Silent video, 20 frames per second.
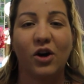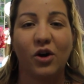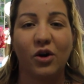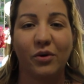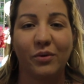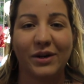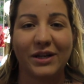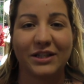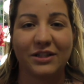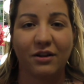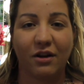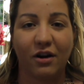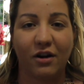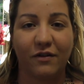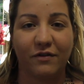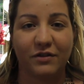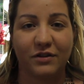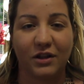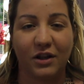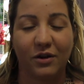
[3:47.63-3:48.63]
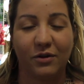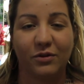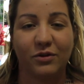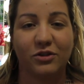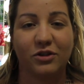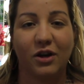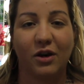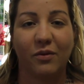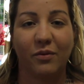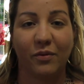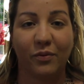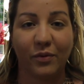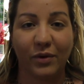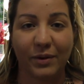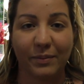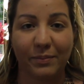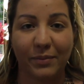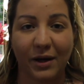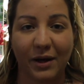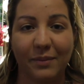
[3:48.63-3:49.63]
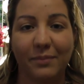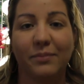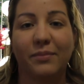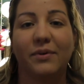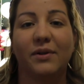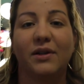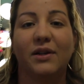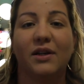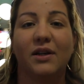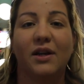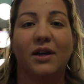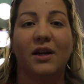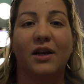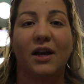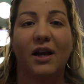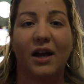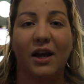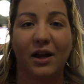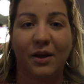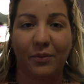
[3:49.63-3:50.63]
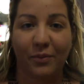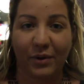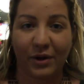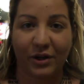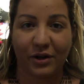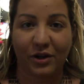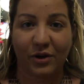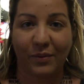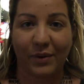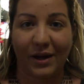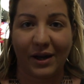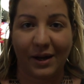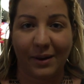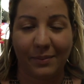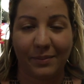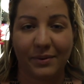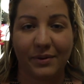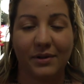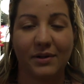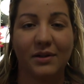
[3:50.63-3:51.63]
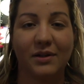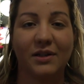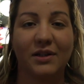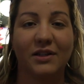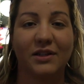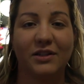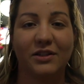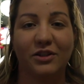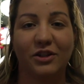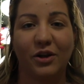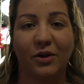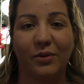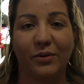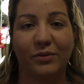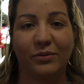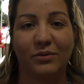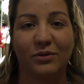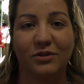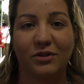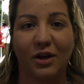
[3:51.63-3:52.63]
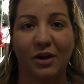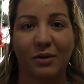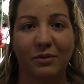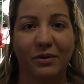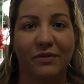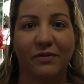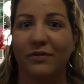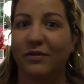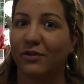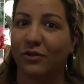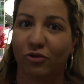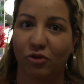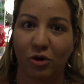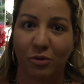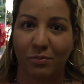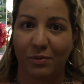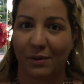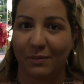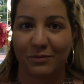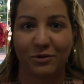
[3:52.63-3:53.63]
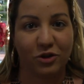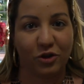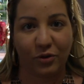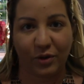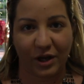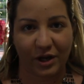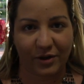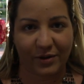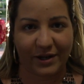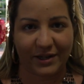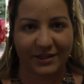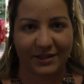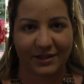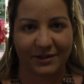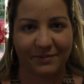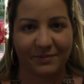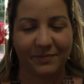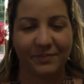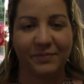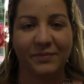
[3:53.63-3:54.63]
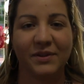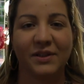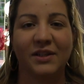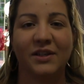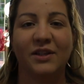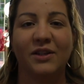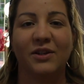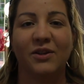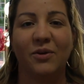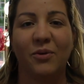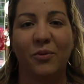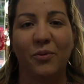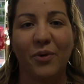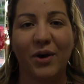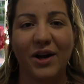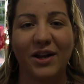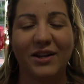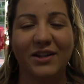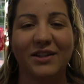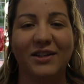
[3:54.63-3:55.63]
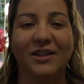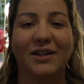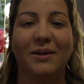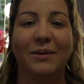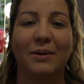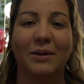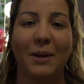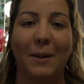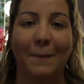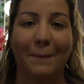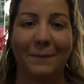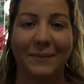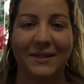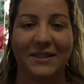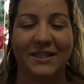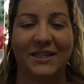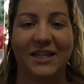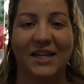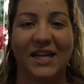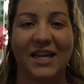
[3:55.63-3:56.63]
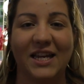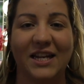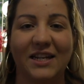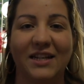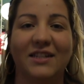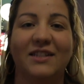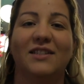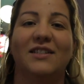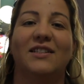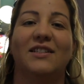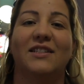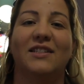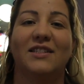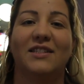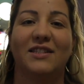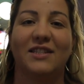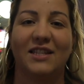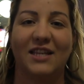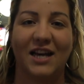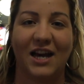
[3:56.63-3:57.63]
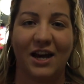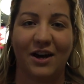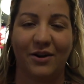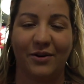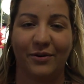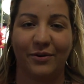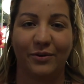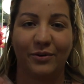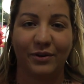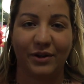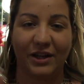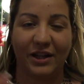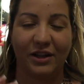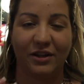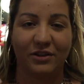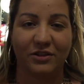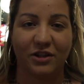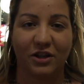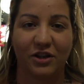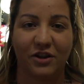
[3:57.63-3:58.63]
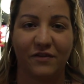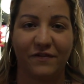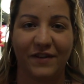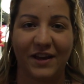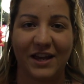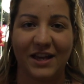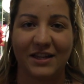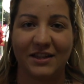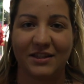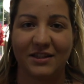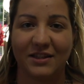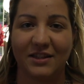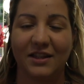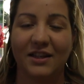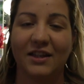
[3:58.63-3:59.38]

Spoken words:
always start off slow. Start with one pump and work your way up. Don't start with 3 pumps. Don't get crazy. One, blend it in, see how it looks on your face,